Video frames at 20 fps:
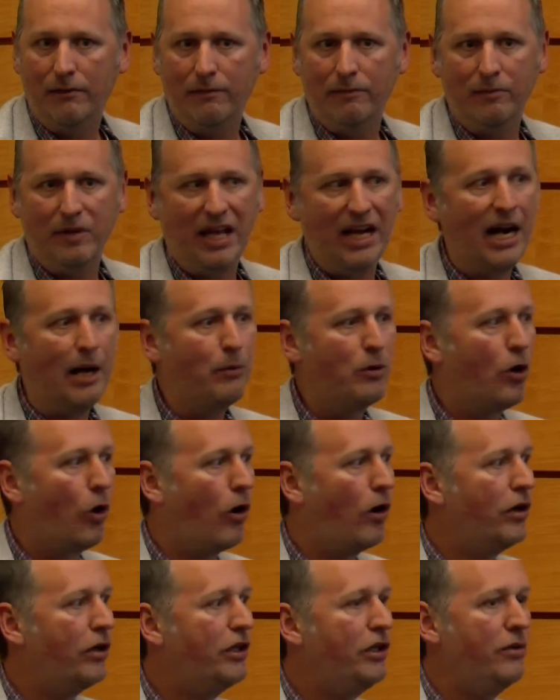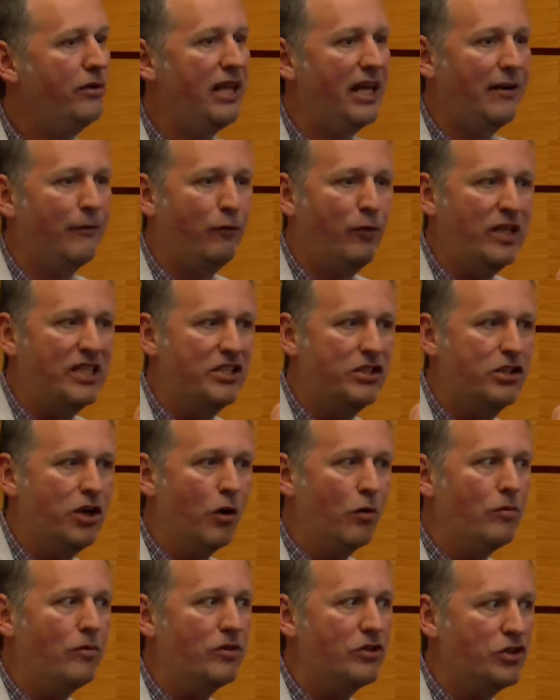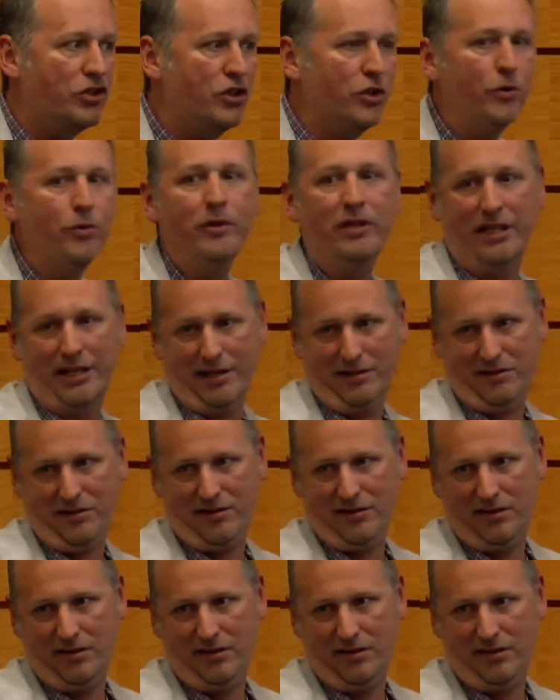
And I would argue that if we don't do this,